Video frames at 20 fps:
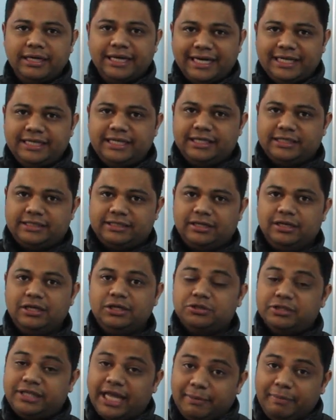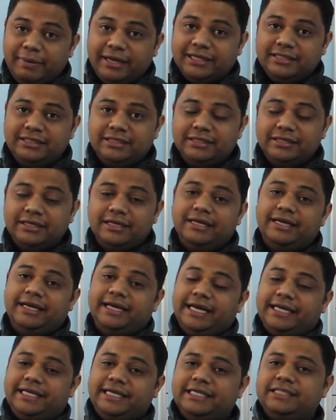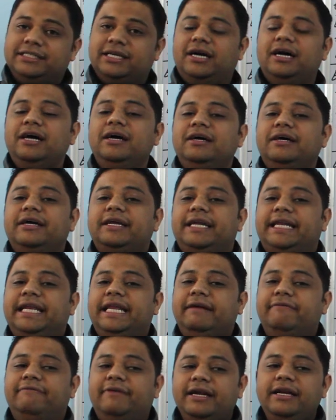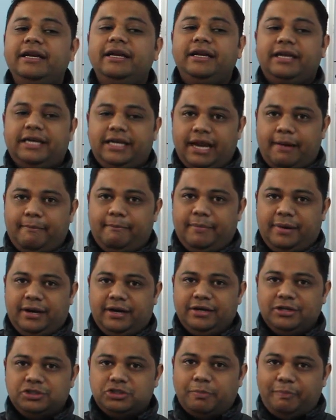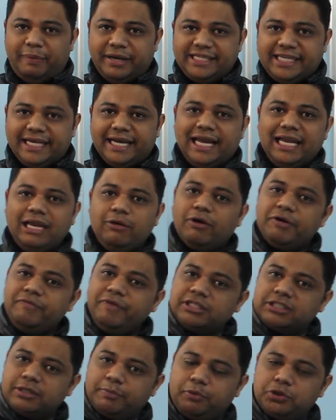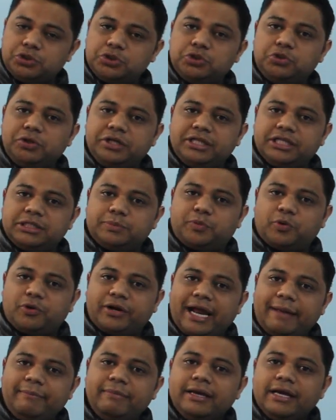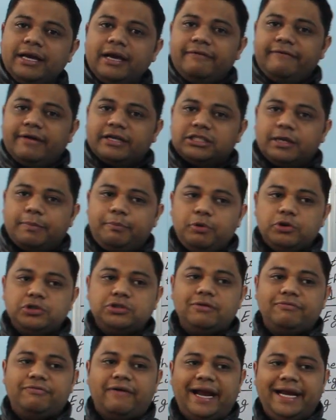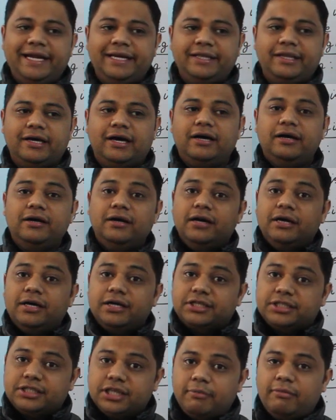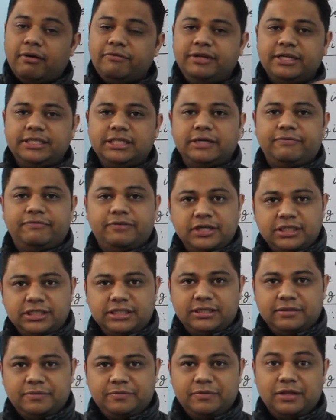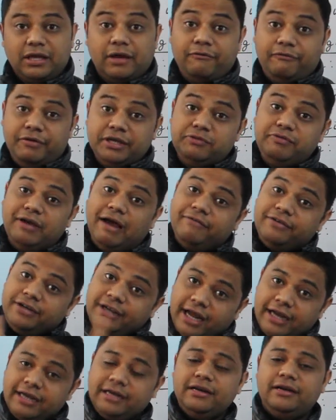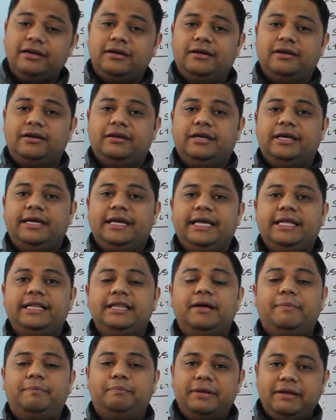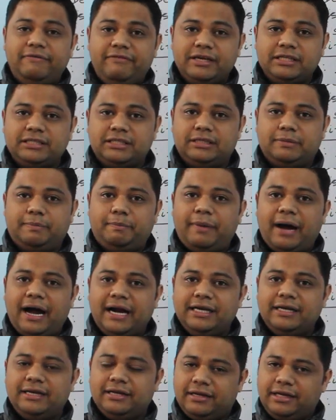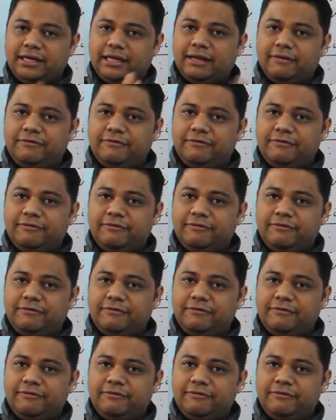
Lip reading: It is. So that means it is a Niven number. So basically what we are supposed to do in this program, we are supposed to find the sum of digit first, which we have done in the previous part. In